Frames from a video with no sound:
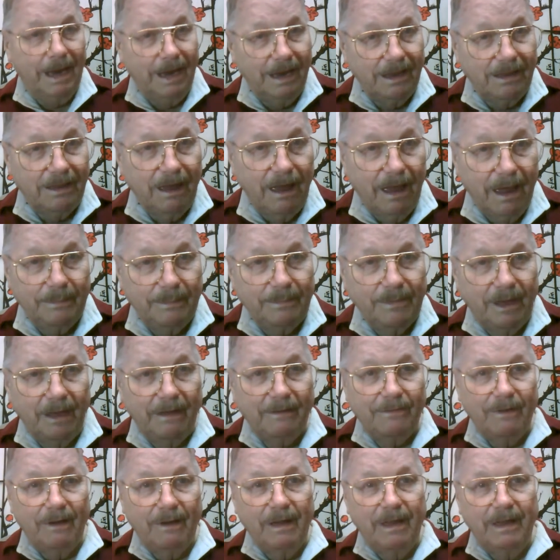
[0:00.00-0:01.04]
times I
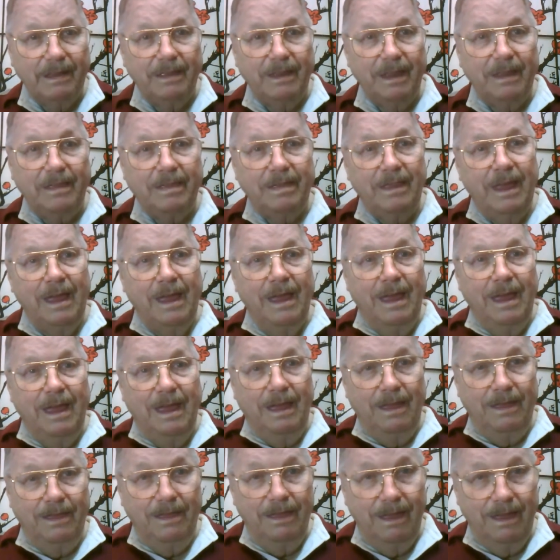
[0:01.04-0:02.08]
find that
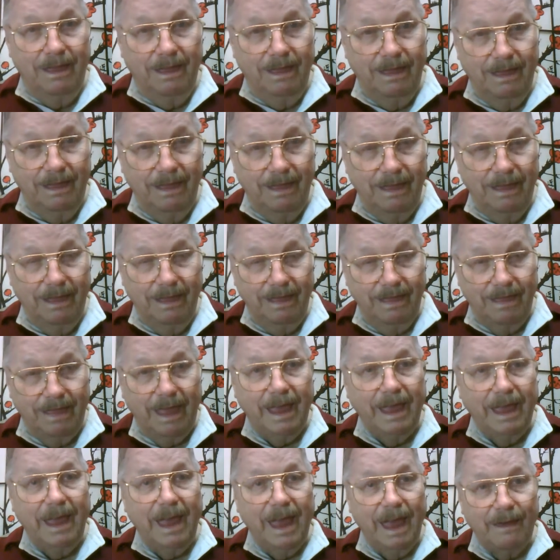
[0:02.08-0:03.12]

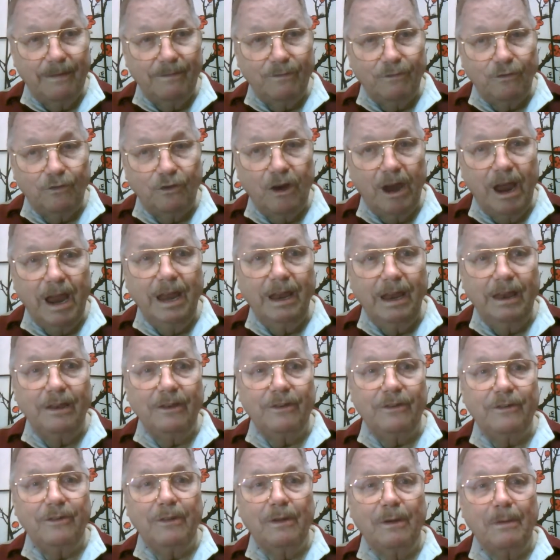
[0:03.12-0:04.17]
they have
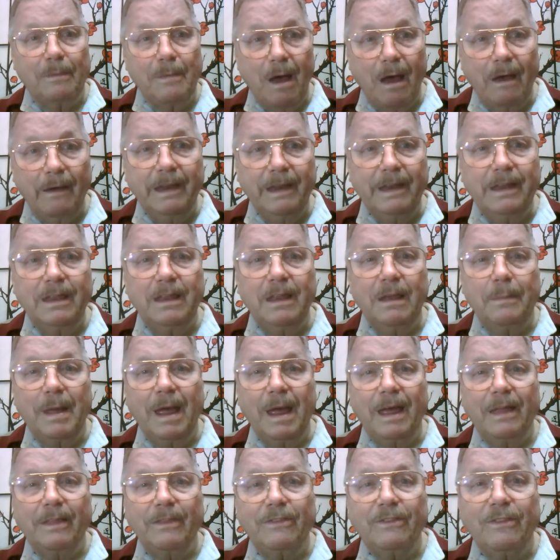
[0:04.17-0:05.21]
changed their mind
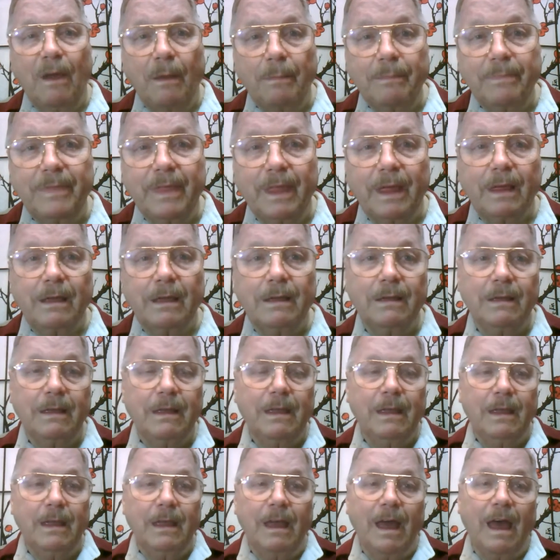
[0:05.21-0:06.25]
about something.
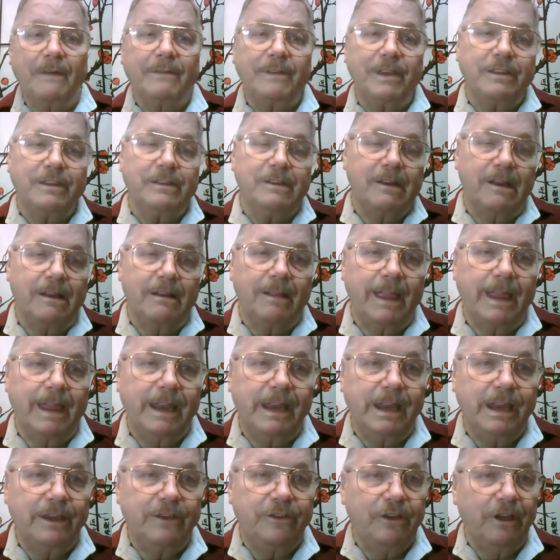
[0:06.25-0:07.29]
I visited a
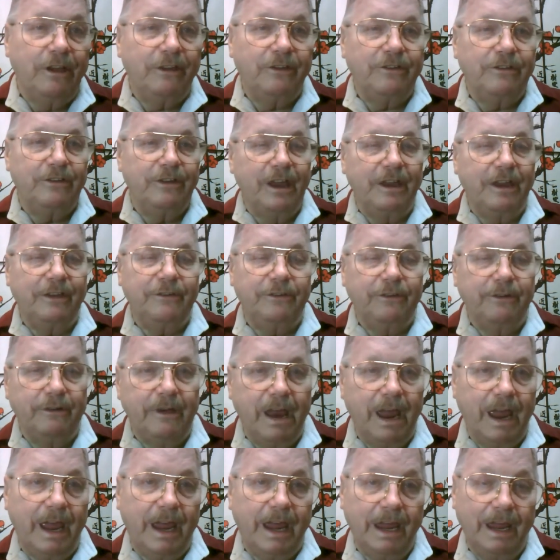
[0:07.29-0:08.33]
lady just
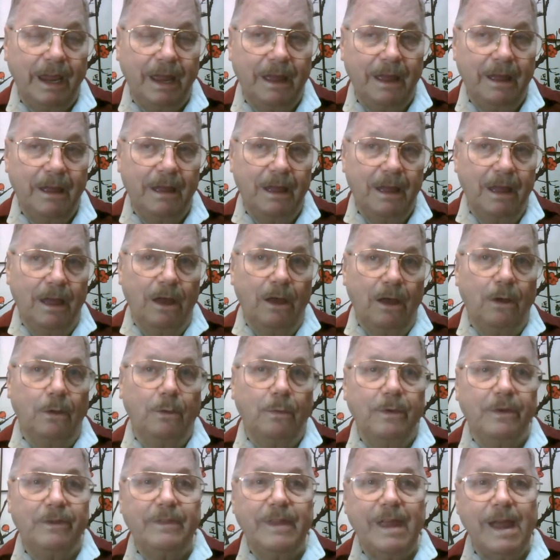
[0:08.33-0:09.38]
yesterday who
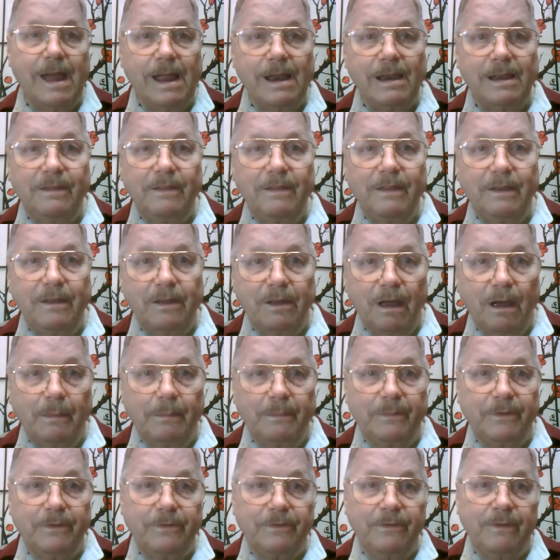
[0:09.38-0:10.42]
was down in the
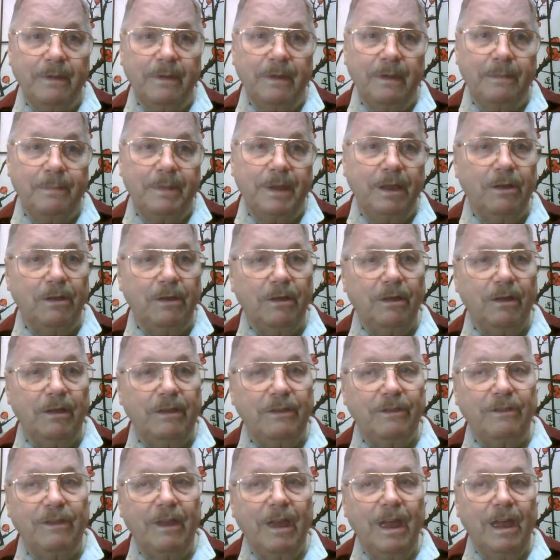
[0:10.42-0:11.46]
dumps
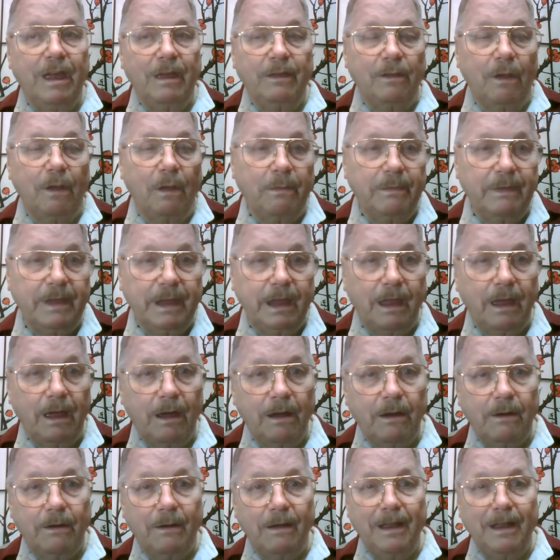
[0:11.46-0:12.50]
because it's only
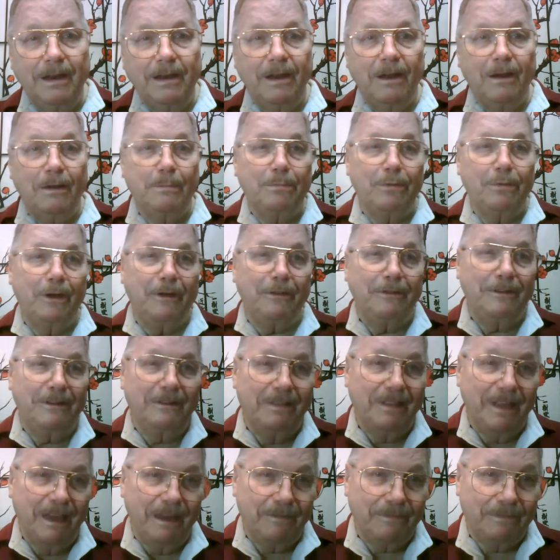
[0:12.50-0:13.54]
her and her brother
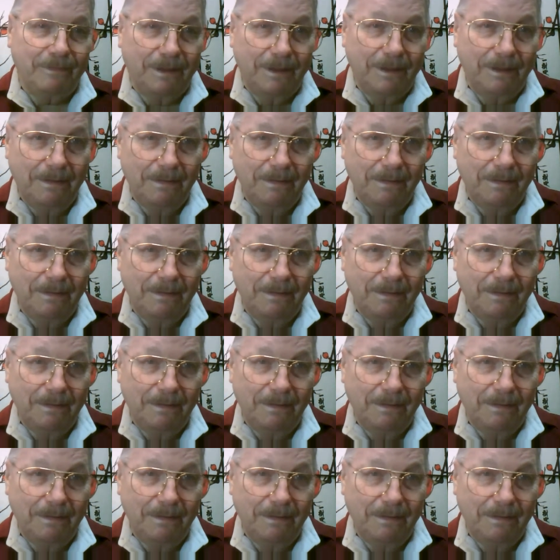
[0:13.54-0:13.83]
left.